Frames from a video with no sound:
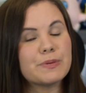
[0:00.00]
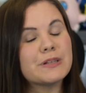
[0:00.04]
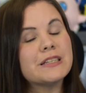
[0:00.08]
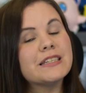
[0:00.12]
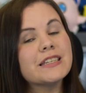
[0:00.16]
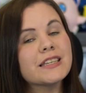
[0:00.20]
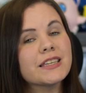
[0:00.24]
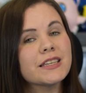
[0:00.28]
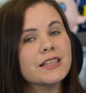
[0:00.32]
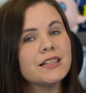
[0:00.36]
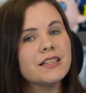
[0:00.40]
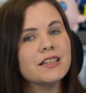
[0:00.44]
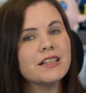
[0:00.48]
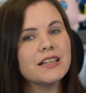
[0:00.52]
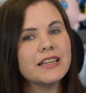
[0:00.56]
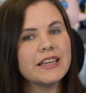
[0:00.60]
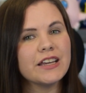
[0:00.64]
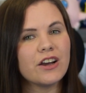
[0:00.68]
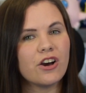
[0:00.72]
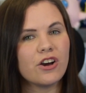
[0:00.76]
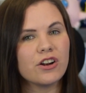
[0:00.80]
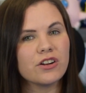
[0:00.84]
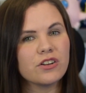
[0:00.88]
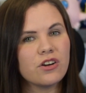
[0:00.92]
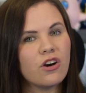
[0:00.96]
particularly
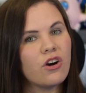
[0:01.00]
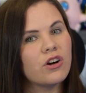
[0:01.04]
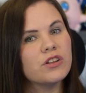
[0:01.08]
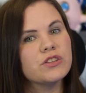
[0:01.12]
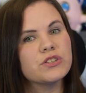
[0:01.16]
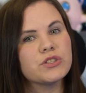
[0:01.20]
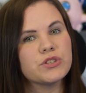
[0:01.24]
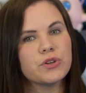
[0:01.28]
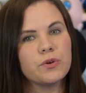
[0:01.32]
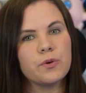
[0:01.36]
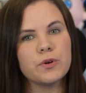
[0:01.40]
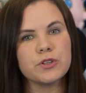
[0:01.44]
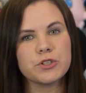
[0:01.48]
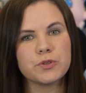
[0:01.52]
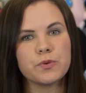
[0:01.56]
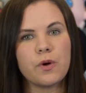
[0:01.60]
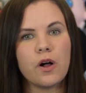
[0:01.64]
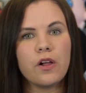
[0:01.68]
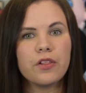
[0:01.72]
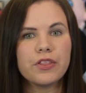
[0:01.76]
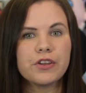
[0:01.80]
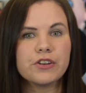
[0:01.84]
on console as well.